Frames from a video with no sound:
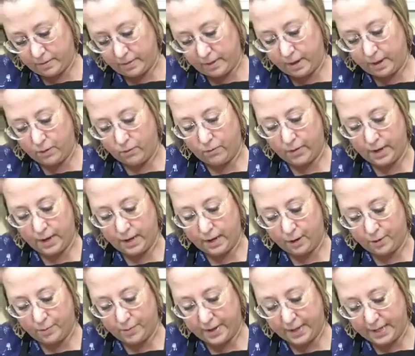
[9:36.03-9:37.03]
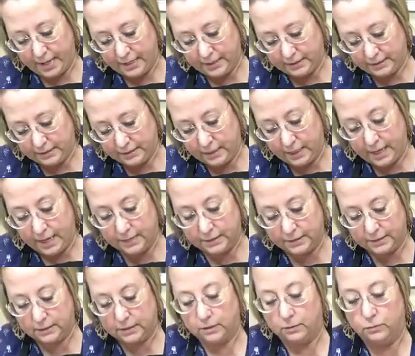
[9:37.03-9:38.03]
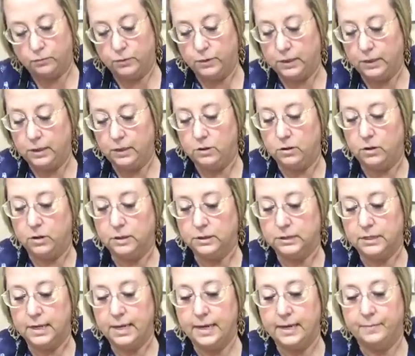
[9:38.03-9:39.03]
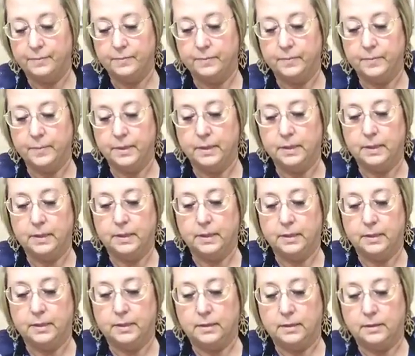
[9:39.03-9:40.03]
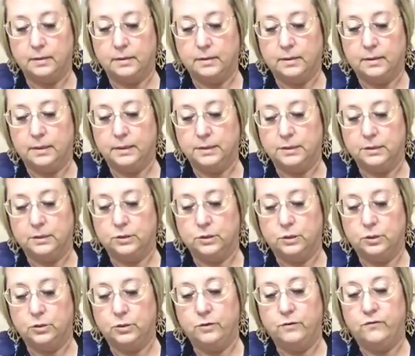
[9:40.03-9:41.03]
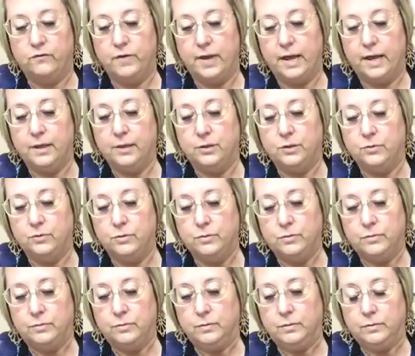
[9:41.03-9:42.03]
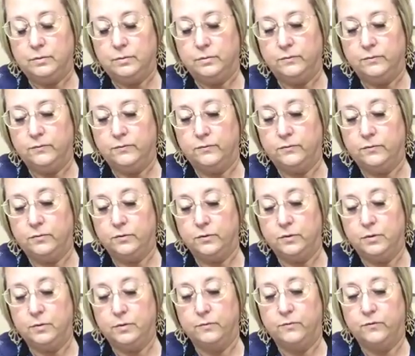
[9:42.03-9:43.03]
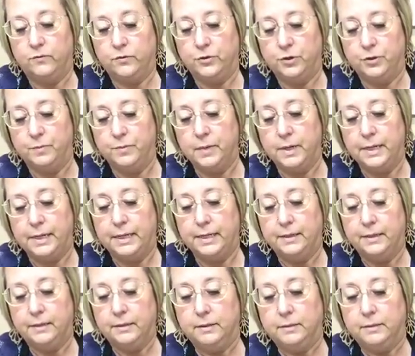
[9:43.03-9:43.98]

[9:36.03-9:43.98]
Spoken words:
That way our paste lasts a really long time. That's a good value for your money.